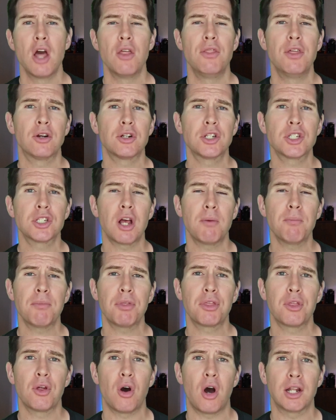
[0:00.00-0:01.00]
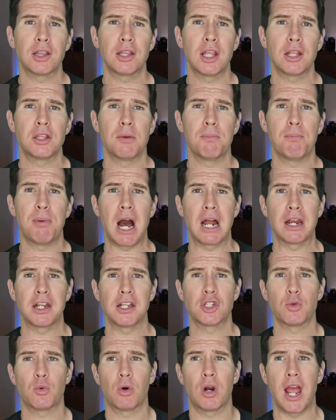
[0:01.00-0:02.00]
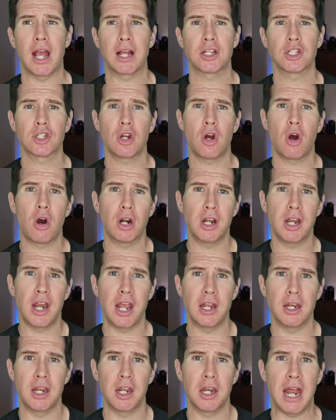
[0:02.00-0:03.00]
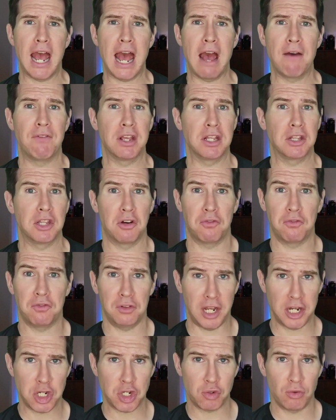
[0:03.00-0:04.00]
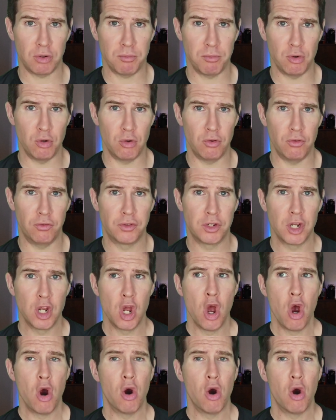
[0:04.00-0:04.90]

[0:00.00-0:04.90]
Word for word: There's some thought that the bodies were excarnated, having their flesh removed,